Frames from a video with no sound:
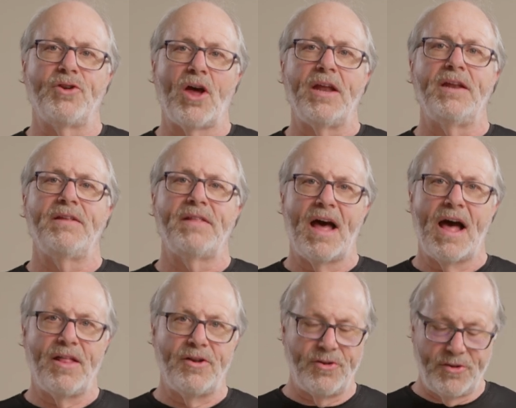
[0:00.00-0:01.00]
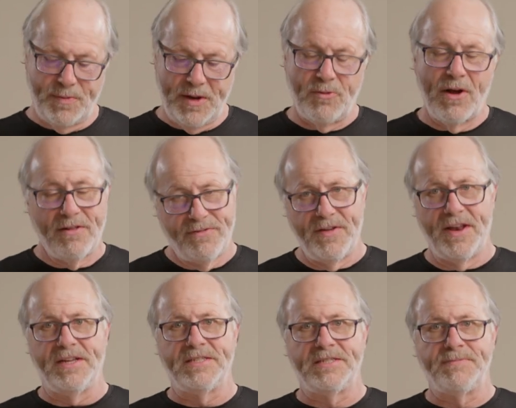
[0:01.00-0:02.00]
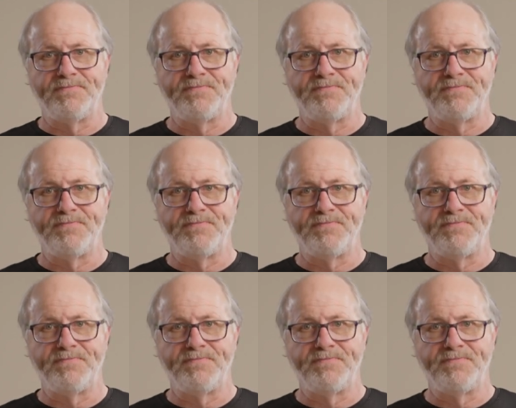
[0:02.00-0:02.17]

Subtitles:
tightening the Hollaender Speed-Rail fittings.